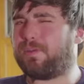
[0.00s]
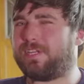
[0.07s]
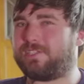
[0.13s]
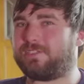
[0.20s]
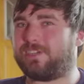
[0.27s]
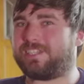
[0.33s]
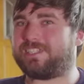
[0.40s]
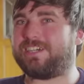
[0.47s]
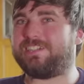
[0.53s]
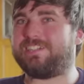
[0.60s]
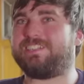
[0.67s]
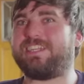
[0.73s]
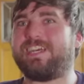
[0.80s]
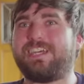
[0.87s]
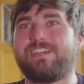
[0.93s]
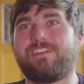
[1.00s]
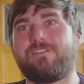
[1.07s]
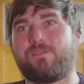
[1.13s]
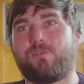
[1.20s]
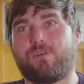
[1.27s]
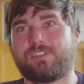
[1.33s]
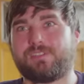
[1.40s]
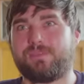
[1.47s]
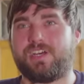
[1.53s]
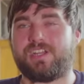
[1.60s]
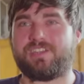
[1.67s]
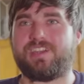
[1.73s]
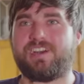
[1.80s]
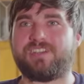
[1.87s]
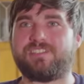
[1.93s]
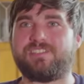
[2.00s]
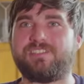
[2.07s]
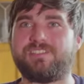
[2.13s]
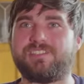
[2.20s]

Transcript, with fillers: pretty sure that's how you say it. Of course, I'm not a doctor,